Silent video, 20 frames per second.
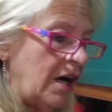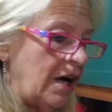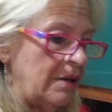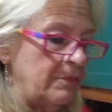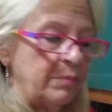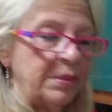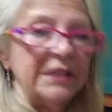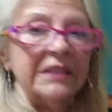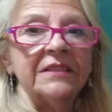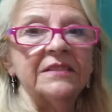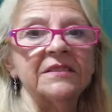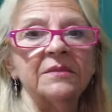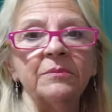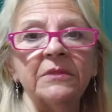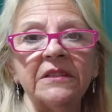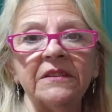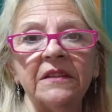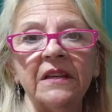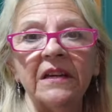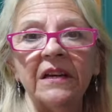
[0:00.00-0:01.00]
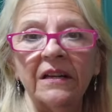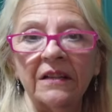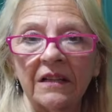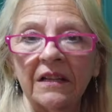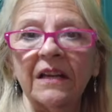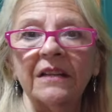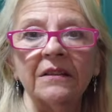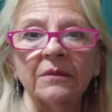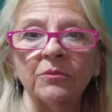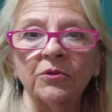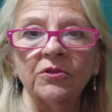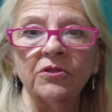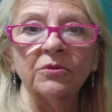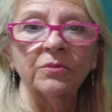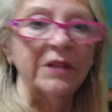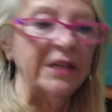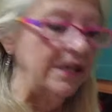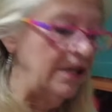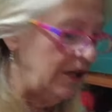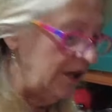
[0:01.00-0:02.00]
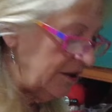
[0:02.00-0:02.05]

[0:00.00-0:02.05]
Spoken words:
and place them in there and get them underway.